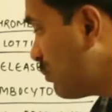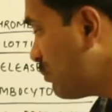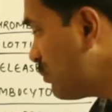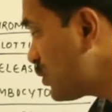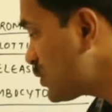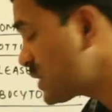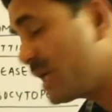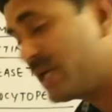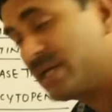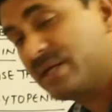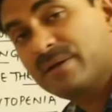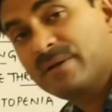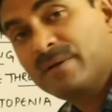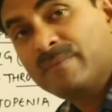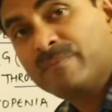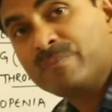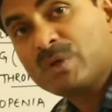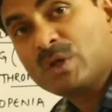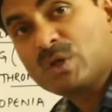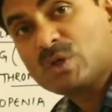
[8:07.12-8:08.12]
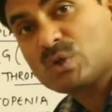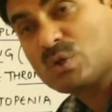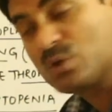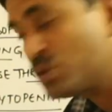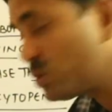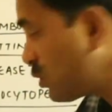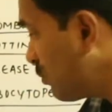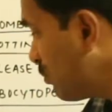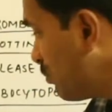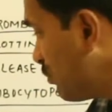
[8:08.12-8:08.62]
thrombocyte.
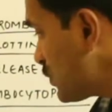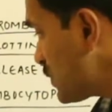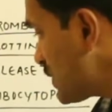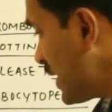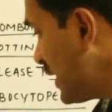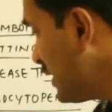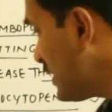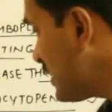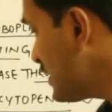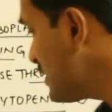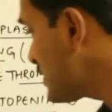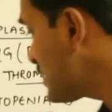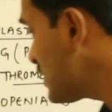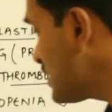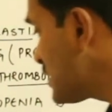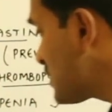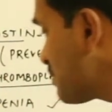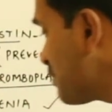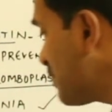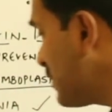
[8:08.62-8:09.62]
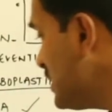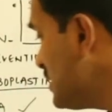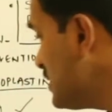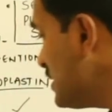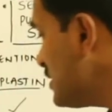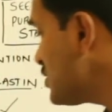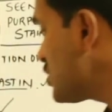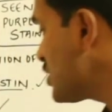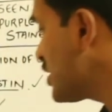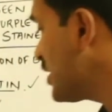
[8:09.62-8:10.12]
So thrombocyte is a
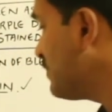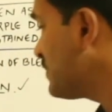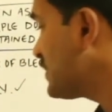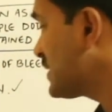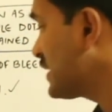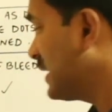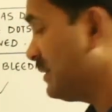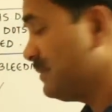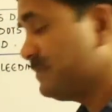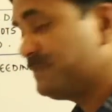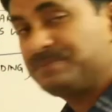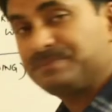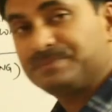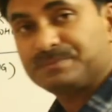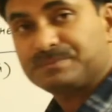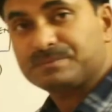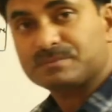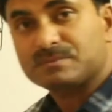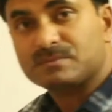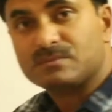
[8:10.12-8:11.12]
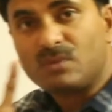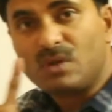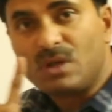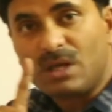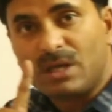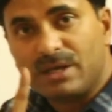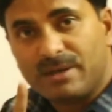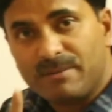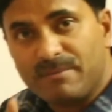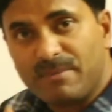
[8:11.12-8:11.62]
spindle shaped cell.
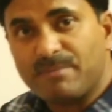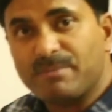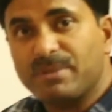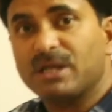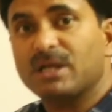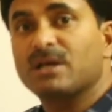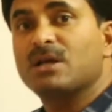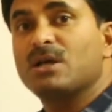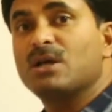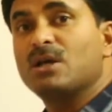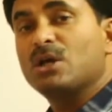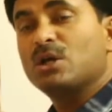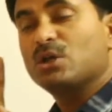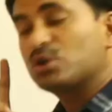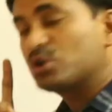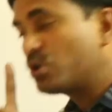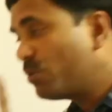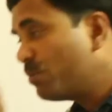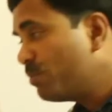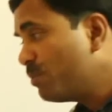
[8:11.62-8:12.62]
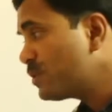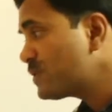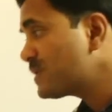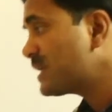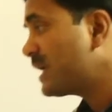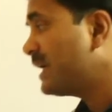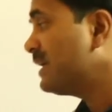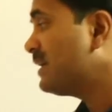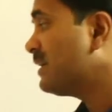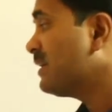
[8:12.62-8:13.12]
Remember,
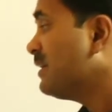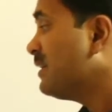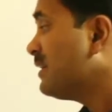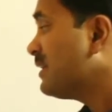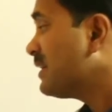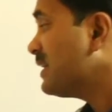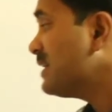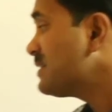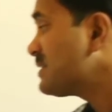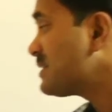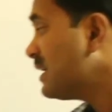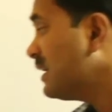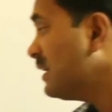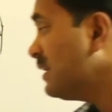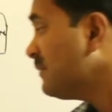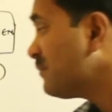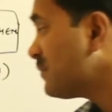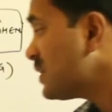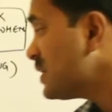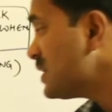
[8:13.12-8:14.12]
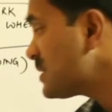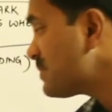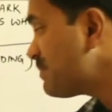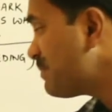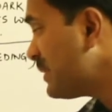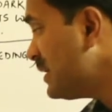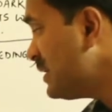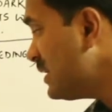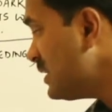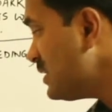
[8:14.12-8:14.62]
thrombocyte is a
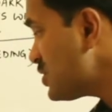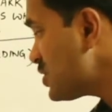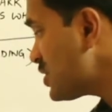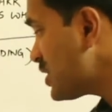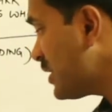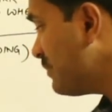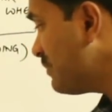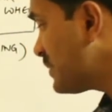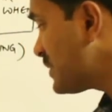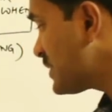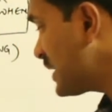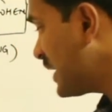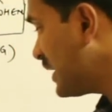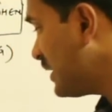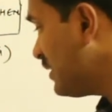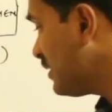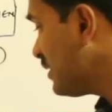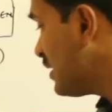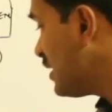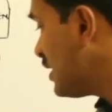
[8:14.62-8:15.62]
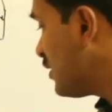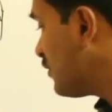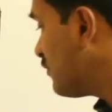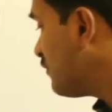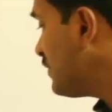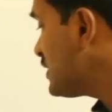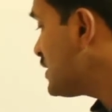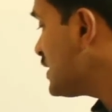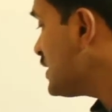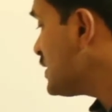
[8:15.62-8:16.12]
spindle shaped cell
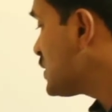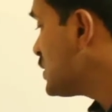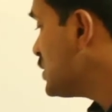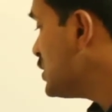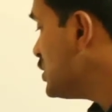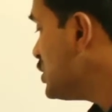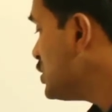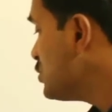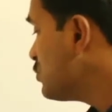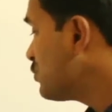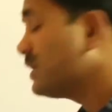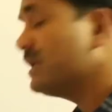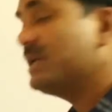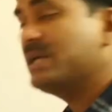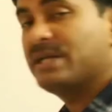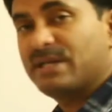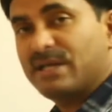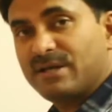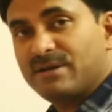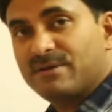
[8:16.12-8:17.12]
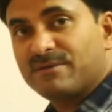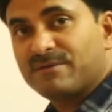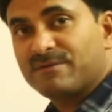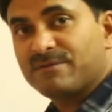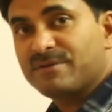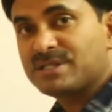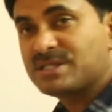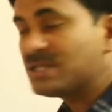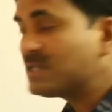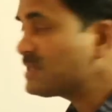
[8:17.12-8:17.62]
which is nucleated,
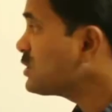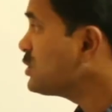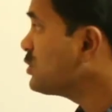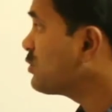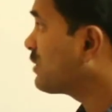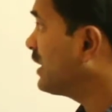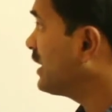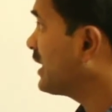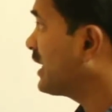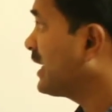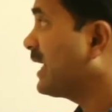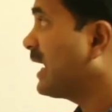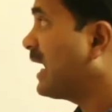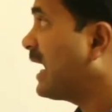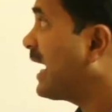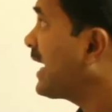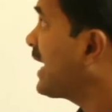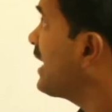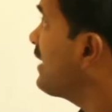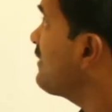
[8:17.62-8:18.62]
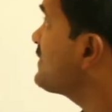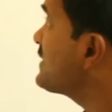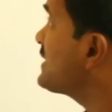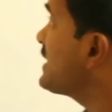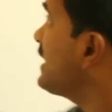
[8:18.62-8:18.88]
which is nucleated. I have